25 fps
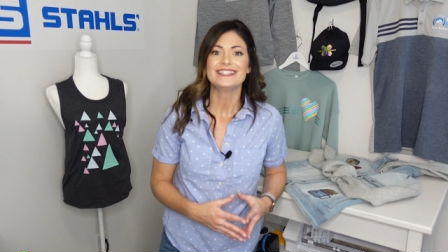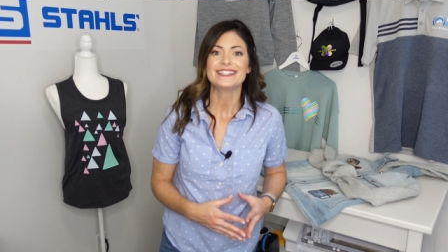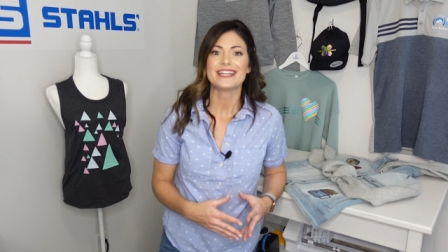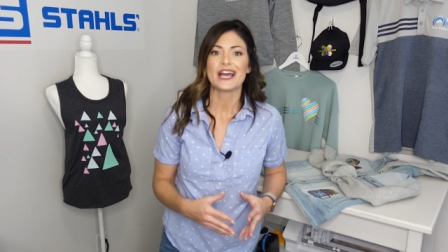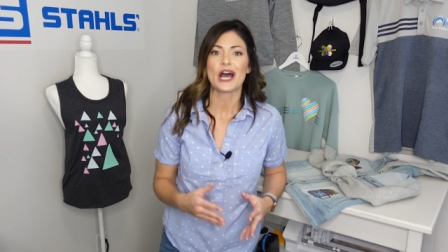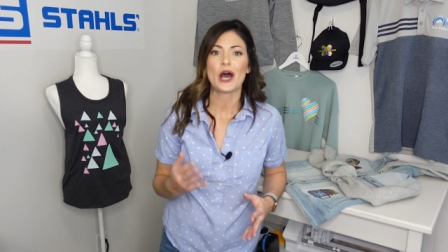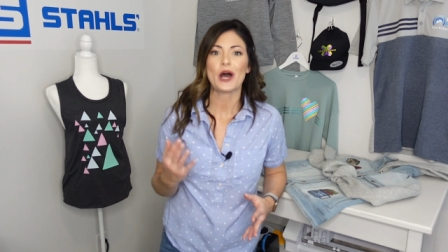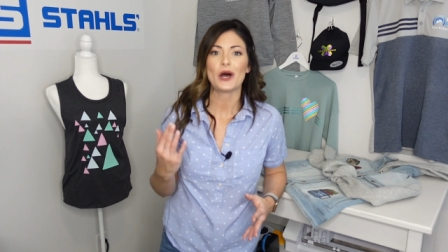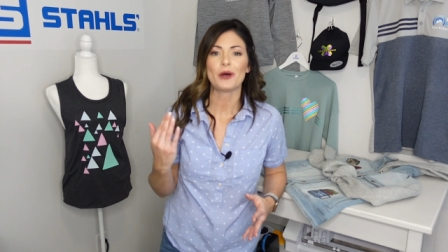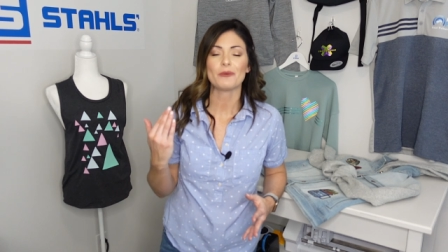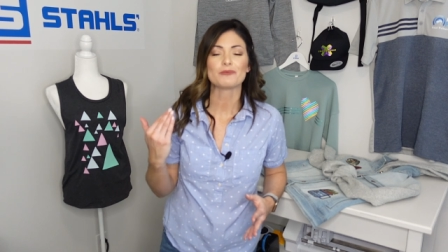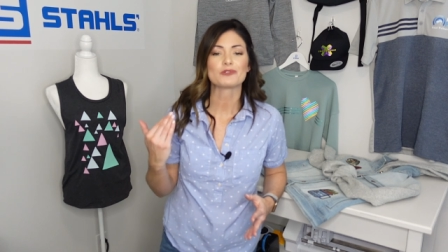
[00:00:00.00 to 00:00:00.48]
to
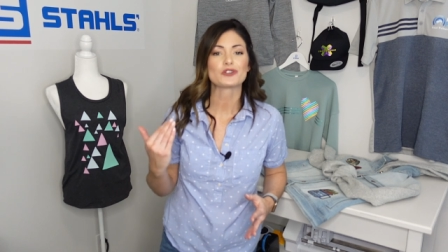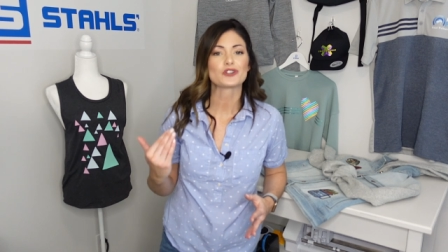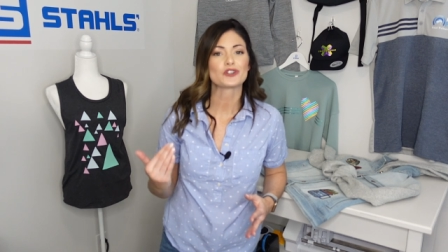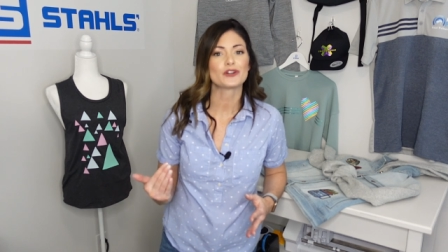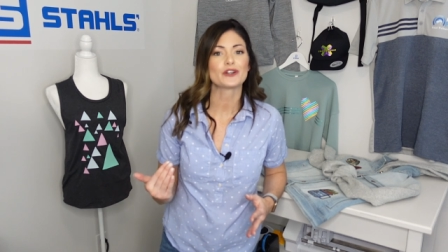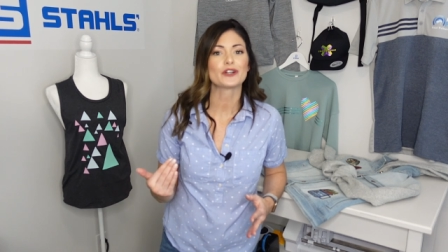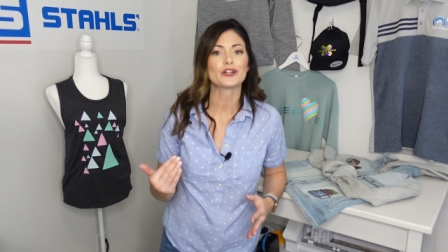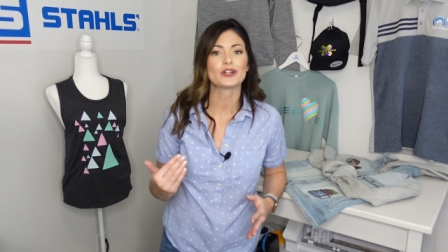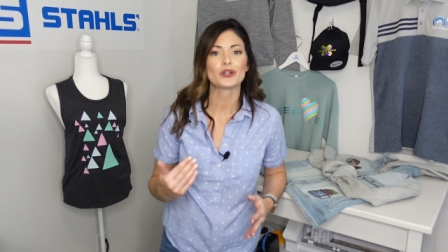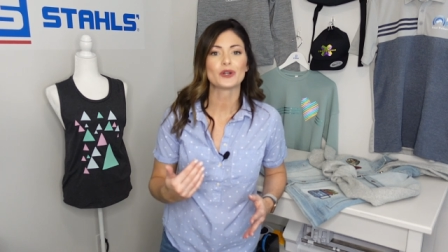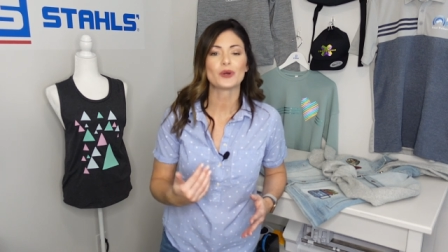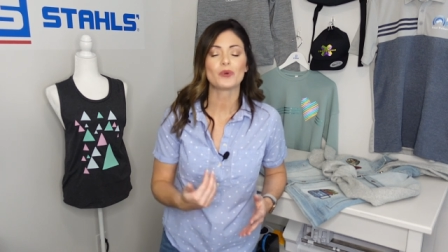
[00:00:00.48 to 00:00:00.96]
help
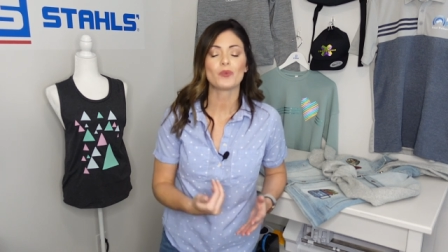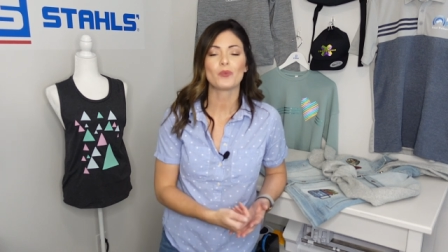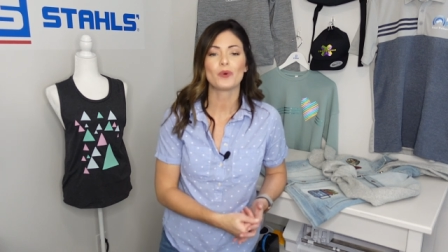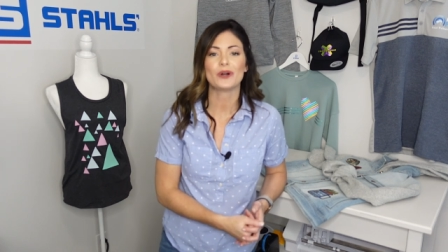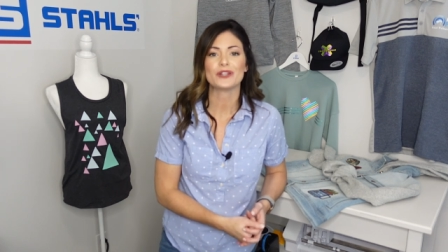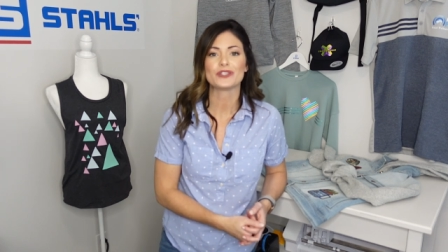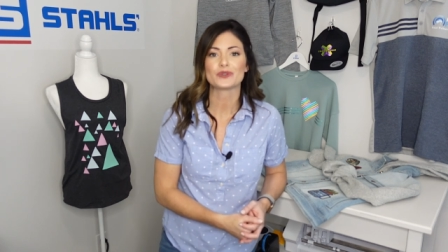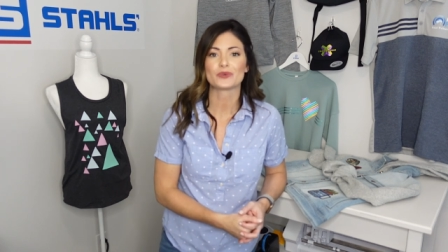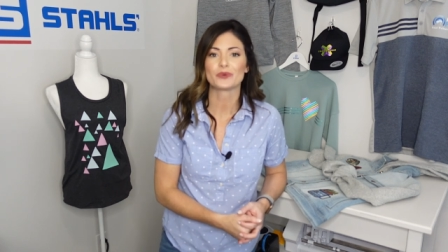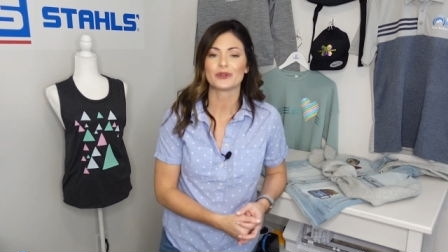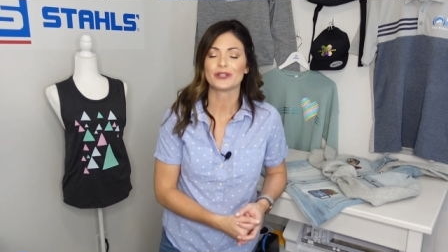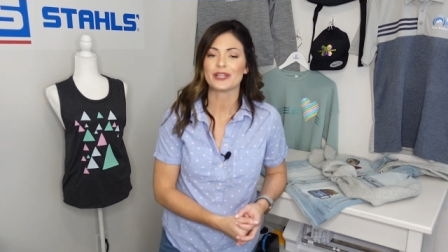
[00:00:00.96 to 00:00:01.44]
trigger
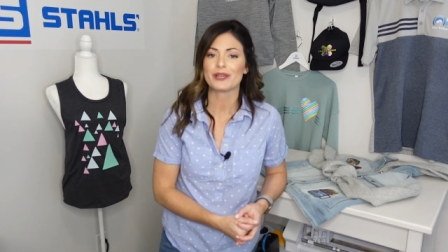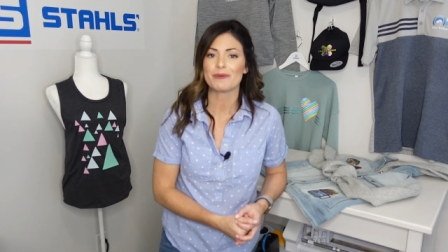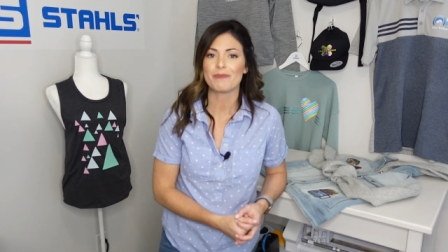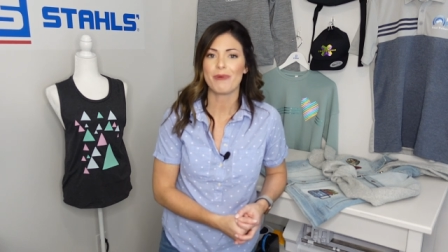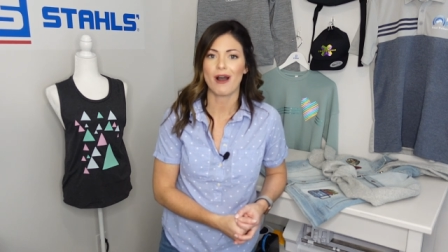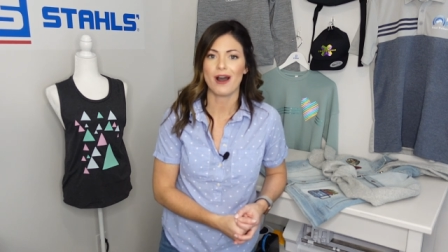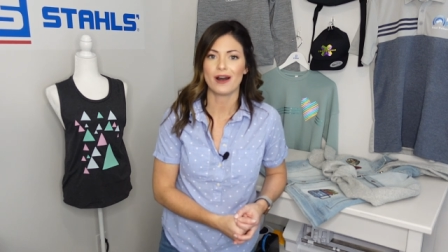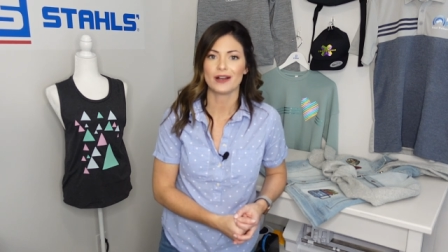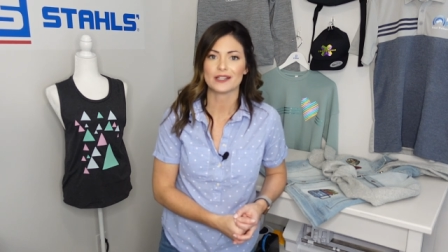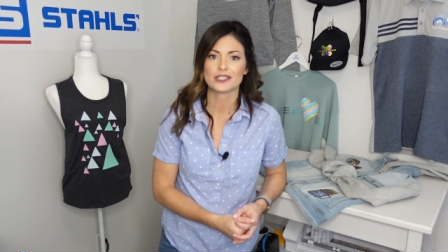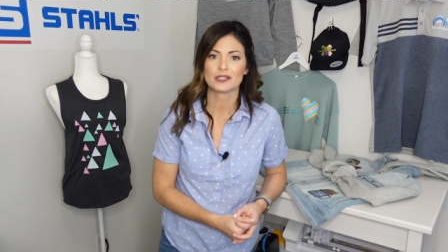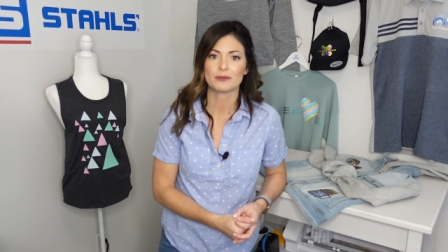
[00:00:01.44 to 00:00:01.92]
what's really
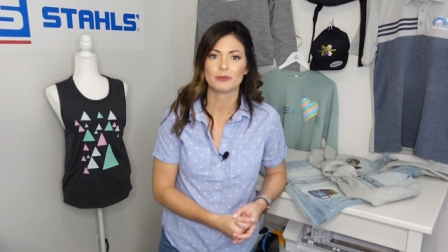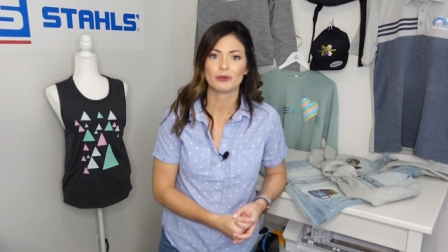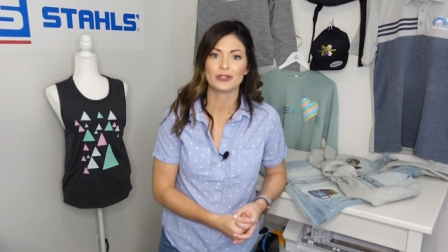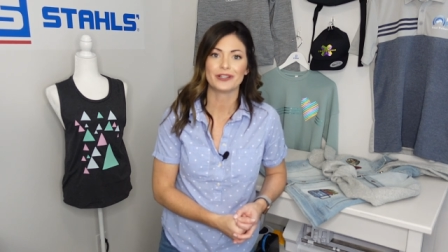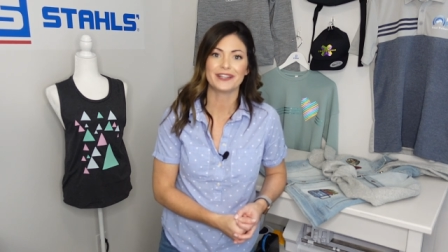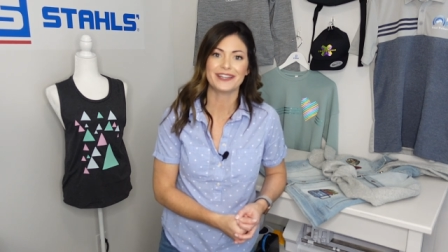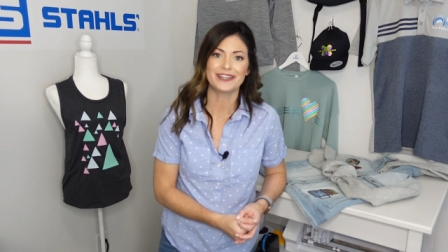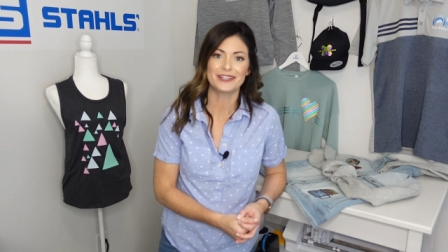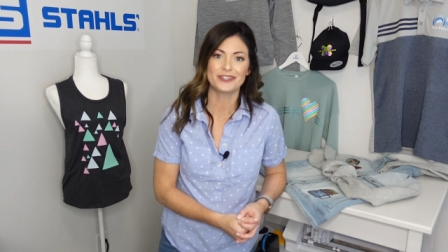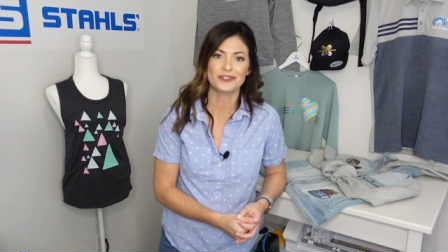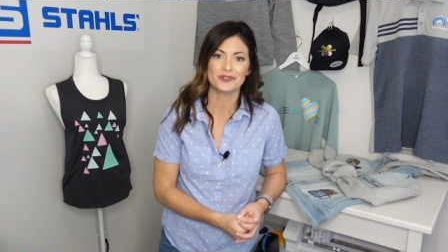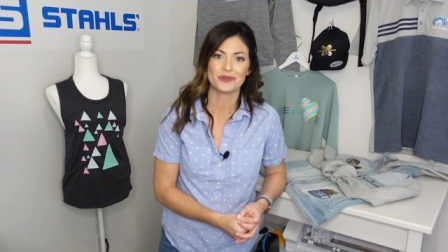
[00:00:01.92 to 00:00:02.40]

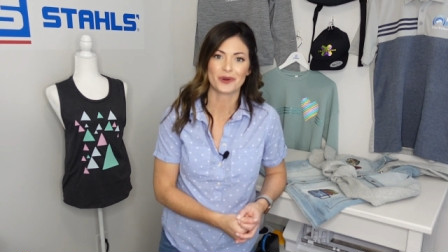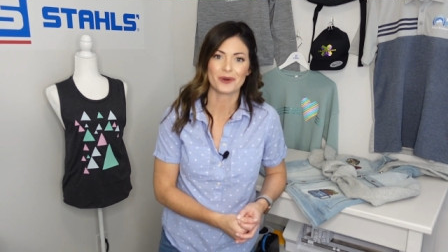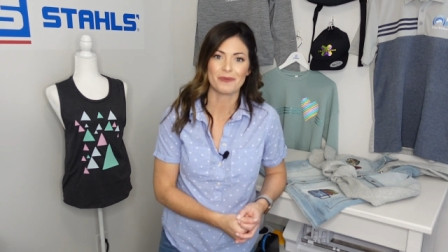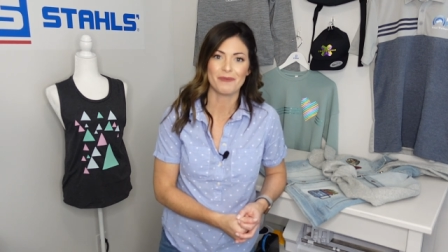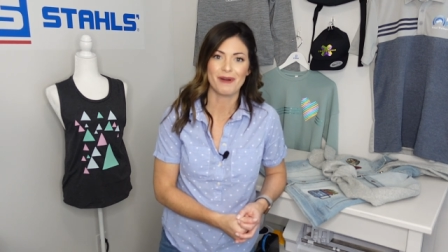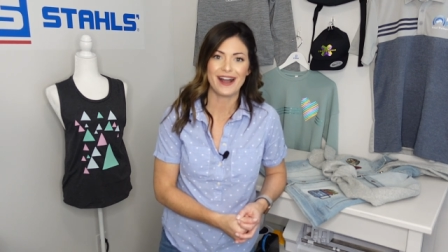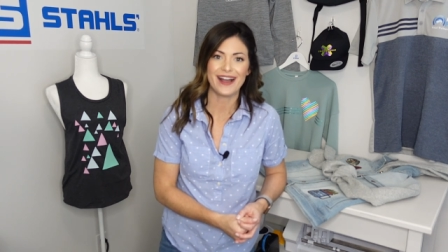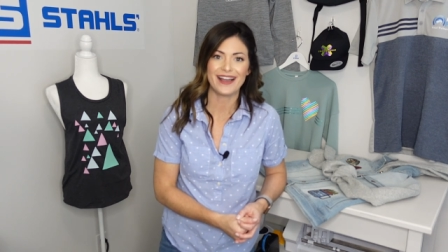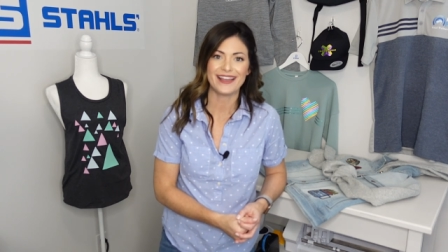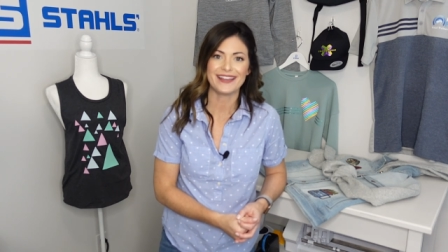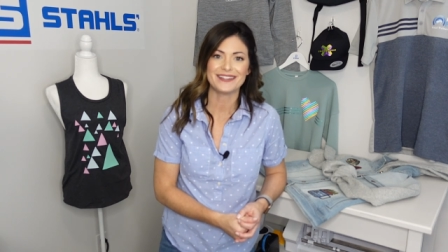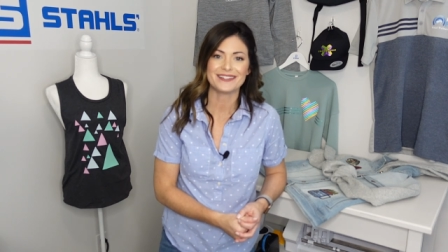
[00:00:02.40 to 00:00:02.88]
possible in your
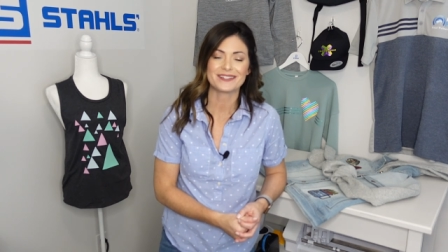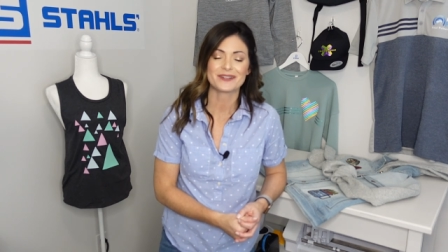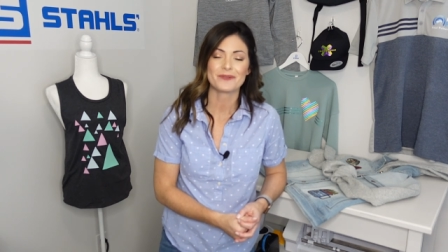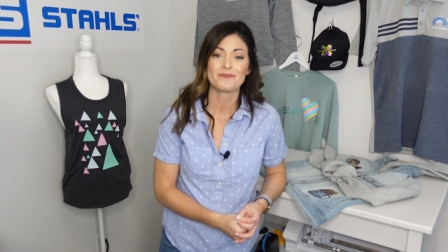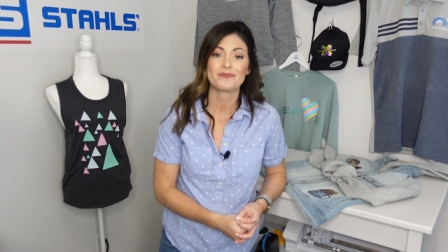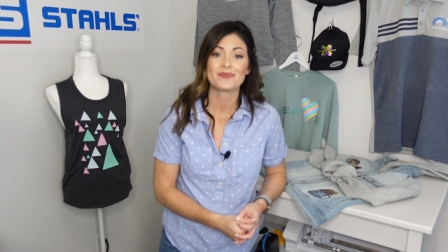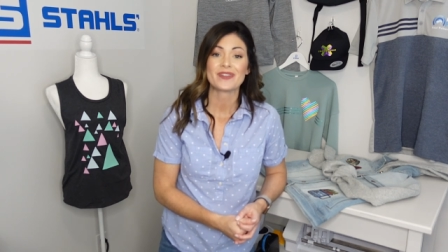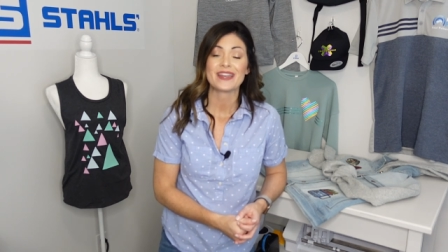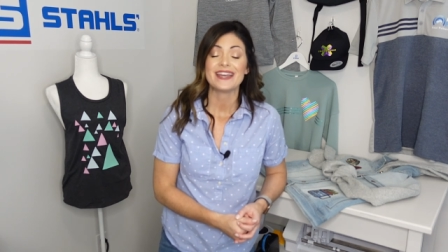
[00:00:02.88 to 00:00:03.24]
mind.